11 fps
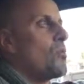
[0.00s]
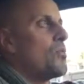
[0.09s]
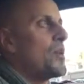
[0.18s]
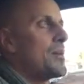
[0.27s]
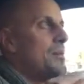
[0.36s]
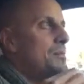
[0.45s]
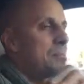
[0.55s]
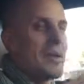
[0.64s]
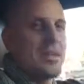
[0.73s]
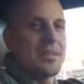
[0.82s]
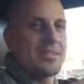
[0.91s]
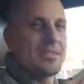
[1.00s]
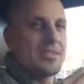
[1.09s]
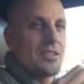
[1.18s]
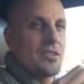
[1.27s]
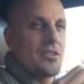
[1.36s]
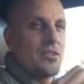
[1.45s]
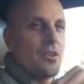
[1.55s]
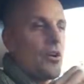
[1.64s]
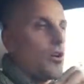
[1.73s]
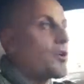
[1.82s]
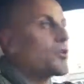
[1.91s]
the biggest
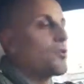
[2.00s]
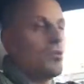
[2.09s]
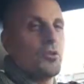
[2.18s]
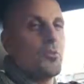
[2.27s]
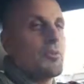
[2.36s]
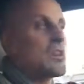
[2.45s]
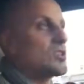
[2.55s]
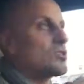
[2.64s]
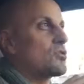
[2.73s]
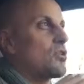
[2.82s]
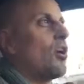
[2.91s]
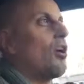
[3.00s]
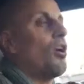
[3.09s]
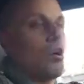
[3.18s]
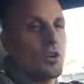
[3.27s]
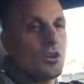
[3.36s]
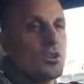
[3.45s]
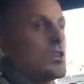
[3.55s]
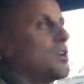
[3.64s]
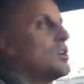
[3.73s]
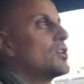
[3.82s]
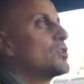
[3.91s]
hurdle, the biggest cost
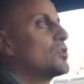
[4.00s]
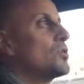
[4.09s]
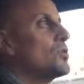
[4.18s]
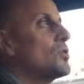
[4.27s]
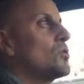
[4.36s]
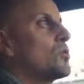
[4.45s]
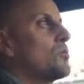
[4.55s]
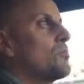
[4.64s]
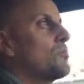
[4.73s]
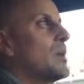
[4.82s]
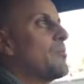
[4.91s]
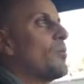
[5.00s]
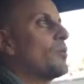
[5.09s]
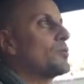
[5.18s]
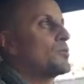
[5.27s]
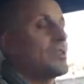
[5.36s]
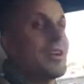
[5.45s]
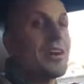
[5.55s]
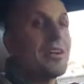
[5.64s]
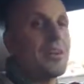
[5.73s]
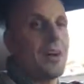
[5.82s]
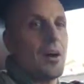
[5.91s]
to people's
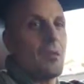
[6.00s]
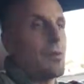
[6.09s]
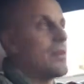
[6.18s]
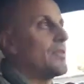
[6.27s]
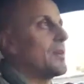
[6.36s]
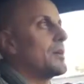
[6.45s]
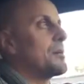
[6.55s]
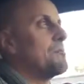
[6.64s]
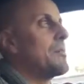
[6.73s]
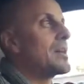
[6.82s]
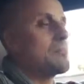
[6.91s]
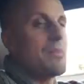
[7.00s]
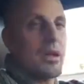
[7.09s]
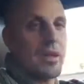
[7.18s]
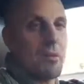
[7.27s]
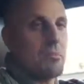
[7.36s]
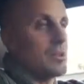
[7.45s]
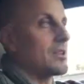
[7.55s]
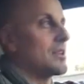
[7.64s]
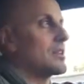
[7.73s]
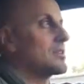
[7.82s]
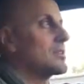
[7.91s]
income and their money-making
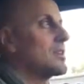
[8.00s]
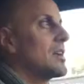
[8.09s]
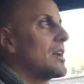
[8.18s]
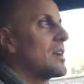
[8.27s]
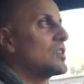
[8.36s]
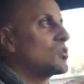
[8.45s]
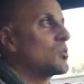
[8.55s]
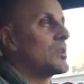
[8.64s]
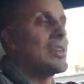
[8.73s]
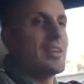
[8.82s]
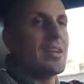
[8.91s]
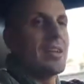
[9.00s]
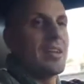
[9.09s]
abilities is really